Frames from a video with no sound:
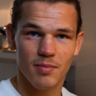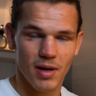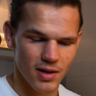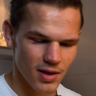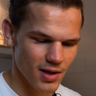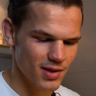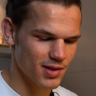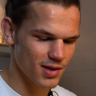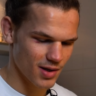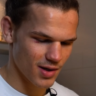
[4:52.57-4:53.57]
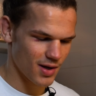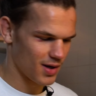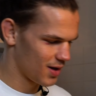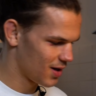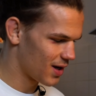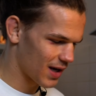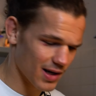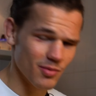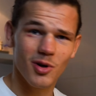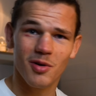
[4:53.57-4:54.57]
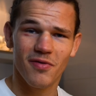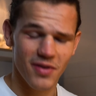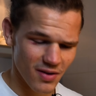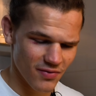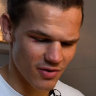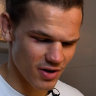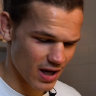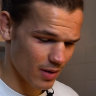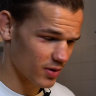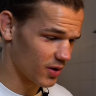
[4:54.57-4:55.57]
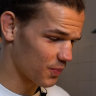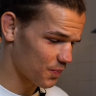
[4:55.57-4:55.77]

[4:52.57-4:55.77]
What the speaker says: pancakes and I'm gonna feel very happy.